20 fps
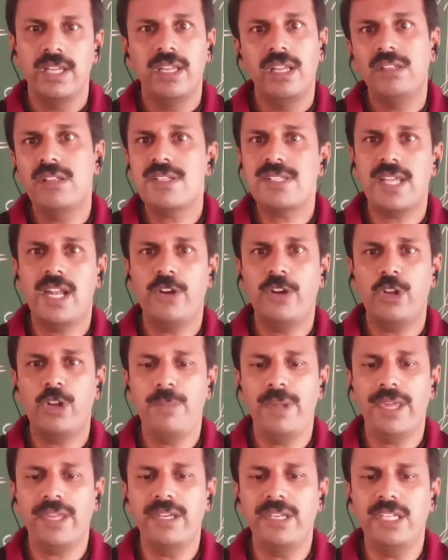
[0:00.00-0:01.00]
In this
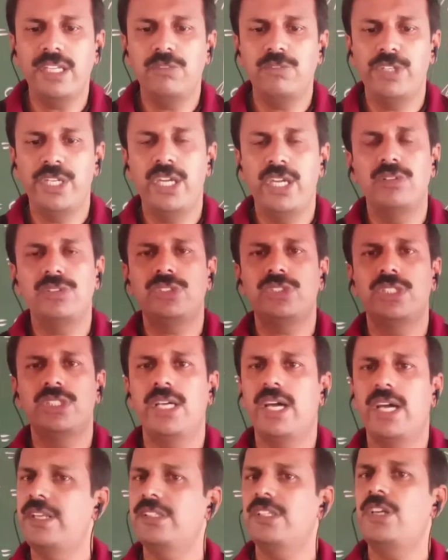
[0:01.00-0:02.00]
electromagnetic waves,
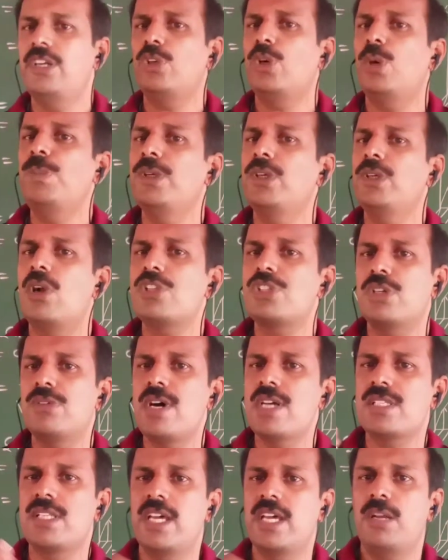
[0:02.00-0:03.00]
another topic also
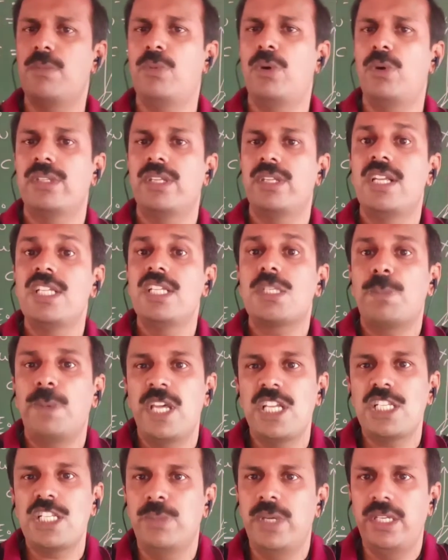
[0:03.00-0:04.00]
was there about the
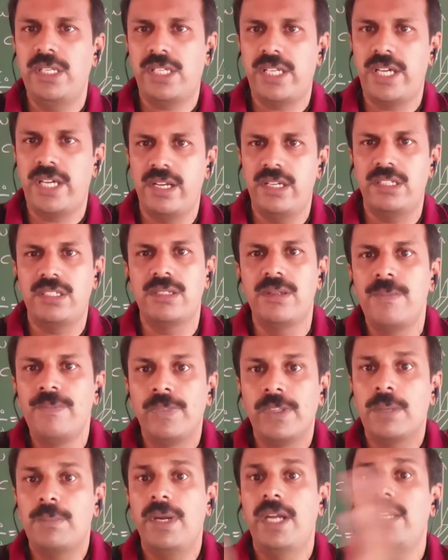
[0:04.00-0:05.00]
displacement current,
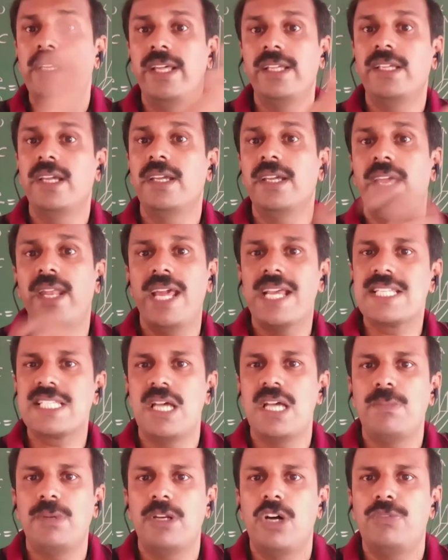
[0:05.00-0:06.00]
by taking an
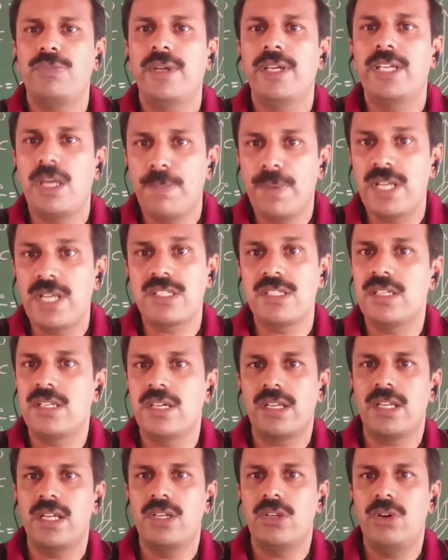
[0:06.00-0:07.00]
example of a
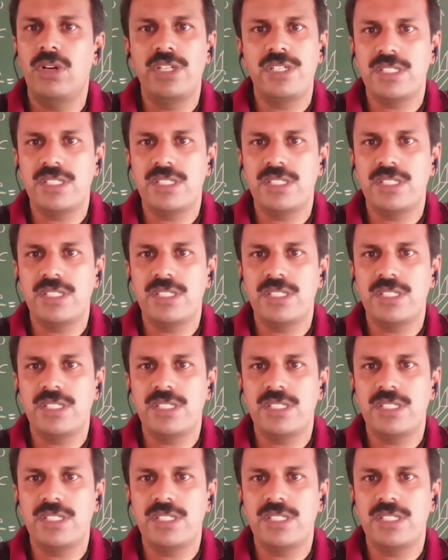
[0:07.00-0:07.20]
capacitor and all.